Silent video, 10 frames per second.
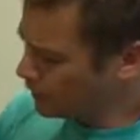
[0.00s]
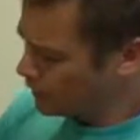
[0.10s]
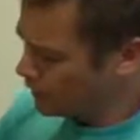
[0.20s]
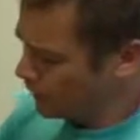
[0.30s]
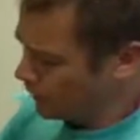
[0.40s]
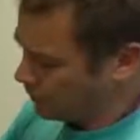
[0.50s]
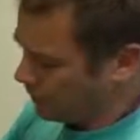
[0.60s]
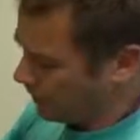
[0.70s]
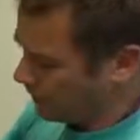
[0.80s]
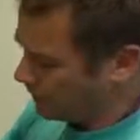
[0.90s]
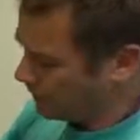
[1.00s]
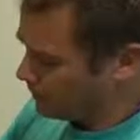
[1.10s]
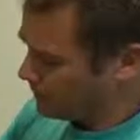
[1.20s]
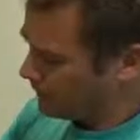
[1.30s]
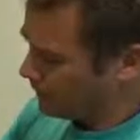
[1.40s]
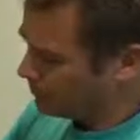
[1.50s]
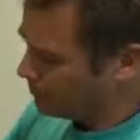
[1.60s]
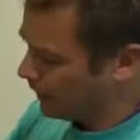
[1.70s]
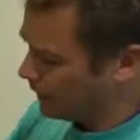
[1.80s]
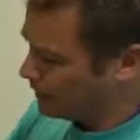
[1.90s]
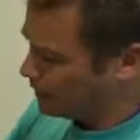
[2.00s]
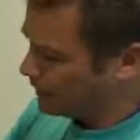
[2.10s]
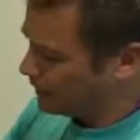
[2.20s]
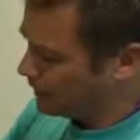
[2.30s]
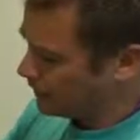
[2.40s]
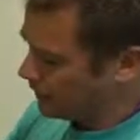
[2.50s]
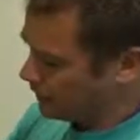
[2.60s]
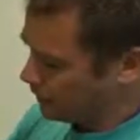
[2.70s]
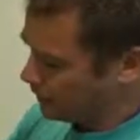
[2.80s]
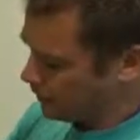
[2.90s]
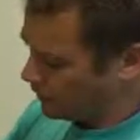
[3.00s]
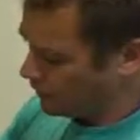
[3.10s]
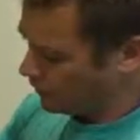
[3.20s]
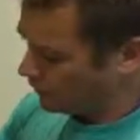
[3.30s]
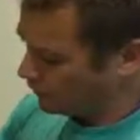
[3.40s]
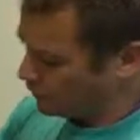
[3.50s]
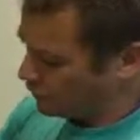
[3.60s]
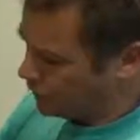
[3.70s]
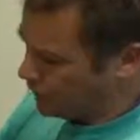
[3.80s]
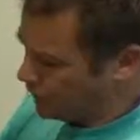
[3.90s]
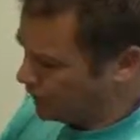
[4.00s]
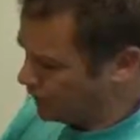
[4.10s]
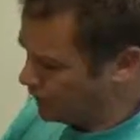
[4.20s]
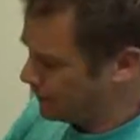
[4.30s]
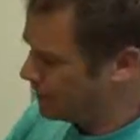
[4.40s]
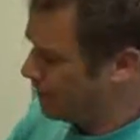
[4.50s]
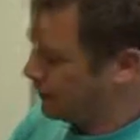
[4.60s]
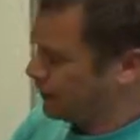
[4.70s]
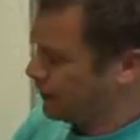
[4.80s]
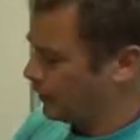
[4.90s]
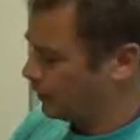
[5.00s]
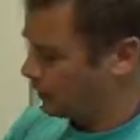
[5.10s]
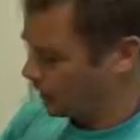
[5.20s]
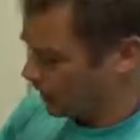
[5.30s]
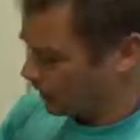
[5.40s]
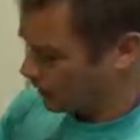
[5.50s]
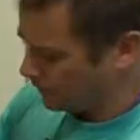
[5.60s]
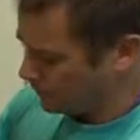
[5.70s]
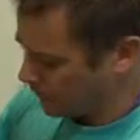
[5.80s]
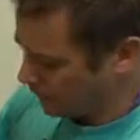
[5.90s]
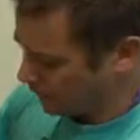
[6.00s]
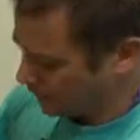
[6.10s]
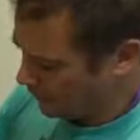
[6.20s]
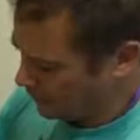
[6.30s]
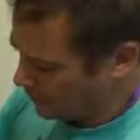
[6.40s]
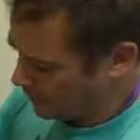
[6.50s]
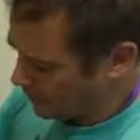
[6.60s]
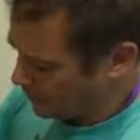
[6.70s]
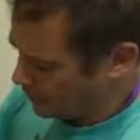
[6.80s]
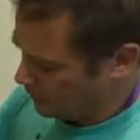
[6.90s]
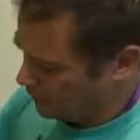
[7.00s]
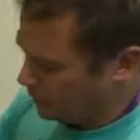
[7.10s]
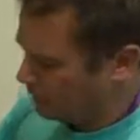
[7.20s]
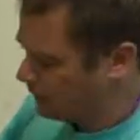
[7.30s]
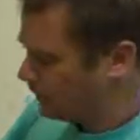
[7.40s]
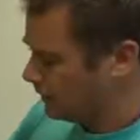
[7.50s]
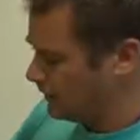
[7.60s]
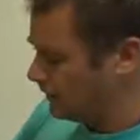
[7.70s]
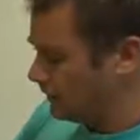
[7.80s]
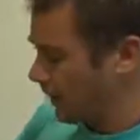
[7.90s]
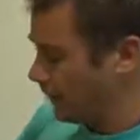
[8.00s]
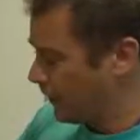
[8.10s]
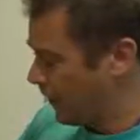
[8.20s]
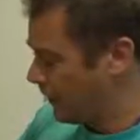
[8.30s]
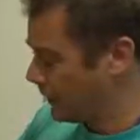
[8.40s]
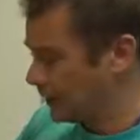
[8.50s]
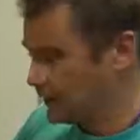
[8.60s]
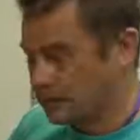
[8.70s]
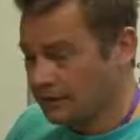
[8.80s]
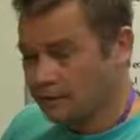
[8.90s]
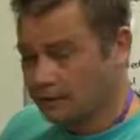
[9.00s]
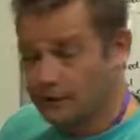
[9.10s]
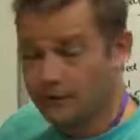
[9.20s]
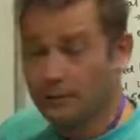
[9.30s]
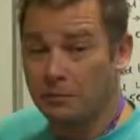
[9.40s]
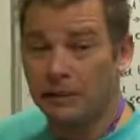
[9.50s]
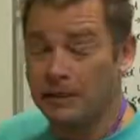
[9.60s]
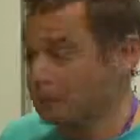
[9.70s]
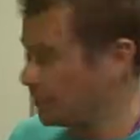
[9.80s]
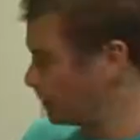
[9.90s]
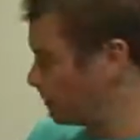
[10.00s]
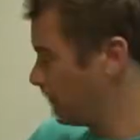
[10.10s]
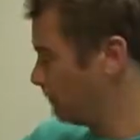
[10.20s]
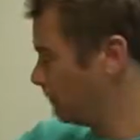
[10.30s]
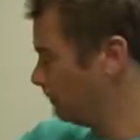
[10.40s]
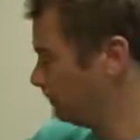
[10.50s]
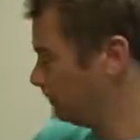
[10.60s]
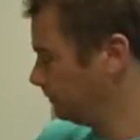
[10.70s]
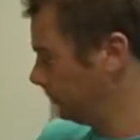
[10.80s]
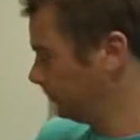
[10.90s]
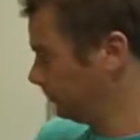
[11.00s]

we have a Pacific plate and the American plates meeting. We've got our high altitude areas down the west coast of America, down in the Andes, that's familiar to most people.